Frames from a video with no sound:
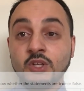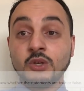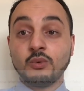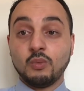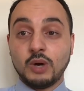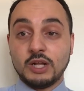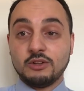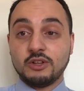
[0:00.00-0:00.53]

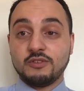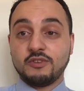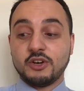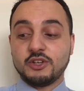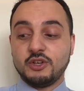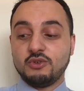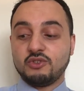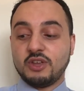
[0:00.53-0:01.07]
Well, if I
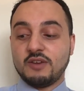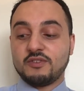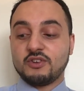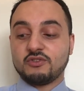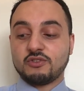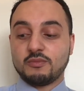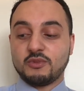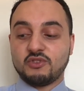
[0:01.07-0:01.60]
use the
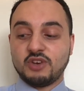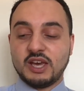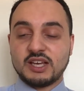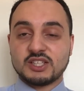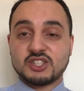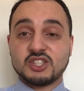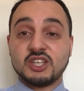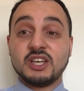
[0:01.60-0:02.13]
evidence from the
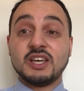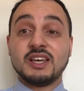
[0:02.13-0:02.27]
text,